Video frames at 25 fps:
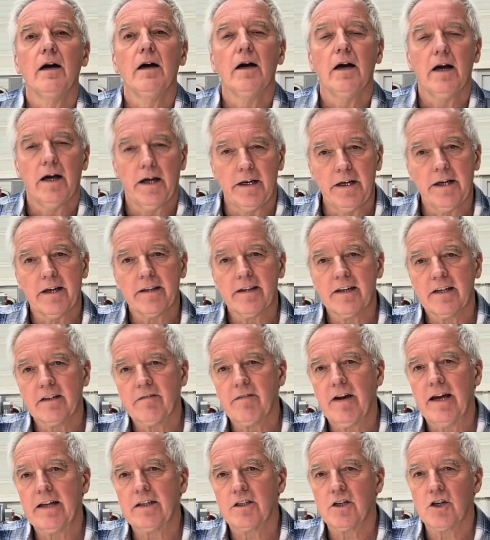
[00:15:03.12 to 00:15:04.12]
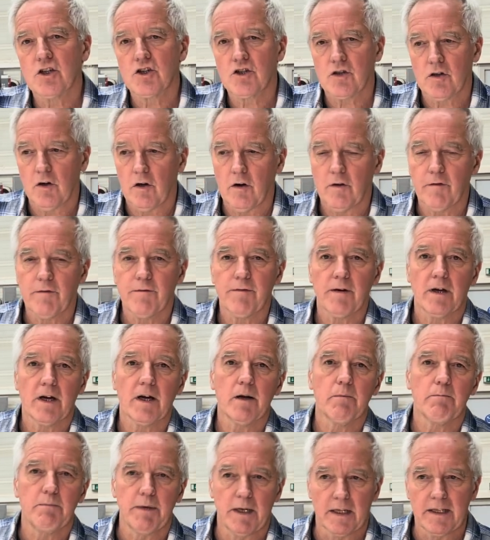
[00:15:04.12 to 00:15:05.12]
Another advantage of
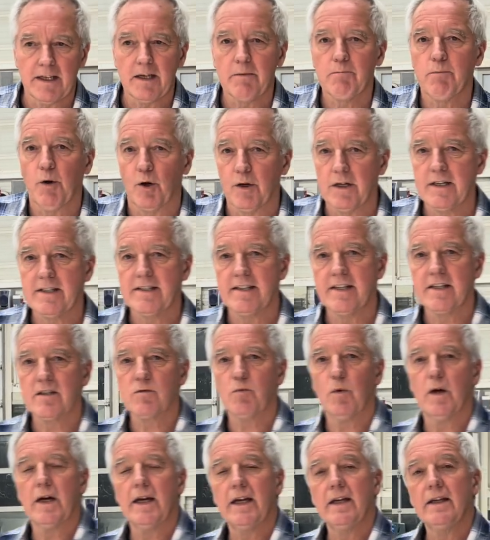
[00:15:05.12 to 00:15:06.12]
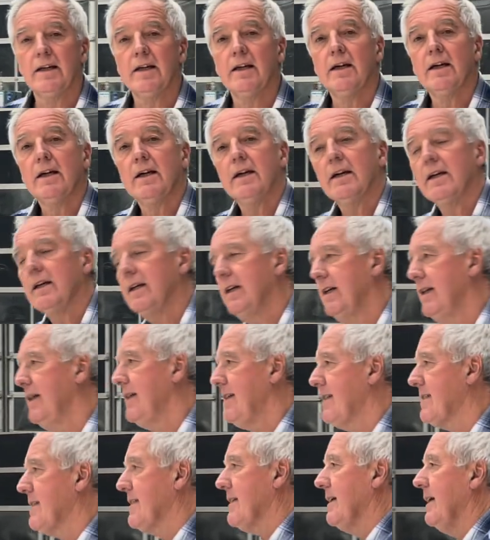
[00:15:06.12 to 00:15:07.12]
building bodies this way
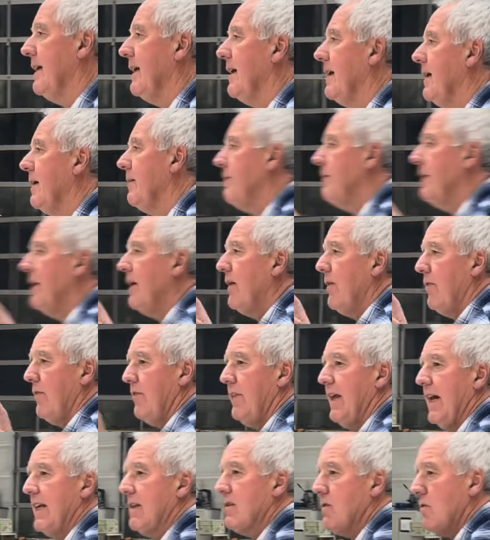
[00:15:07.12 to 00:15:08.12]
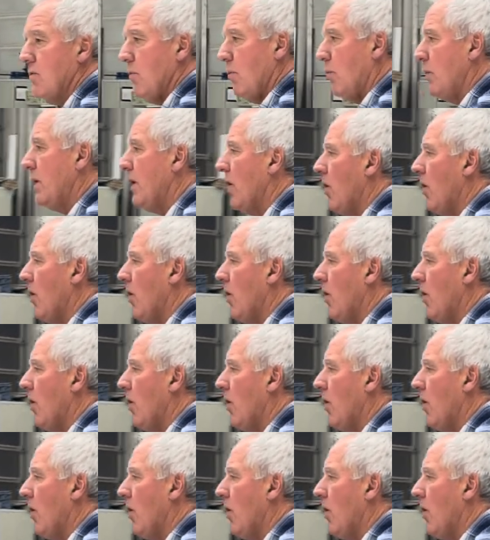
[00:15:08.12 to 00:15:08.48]
is that we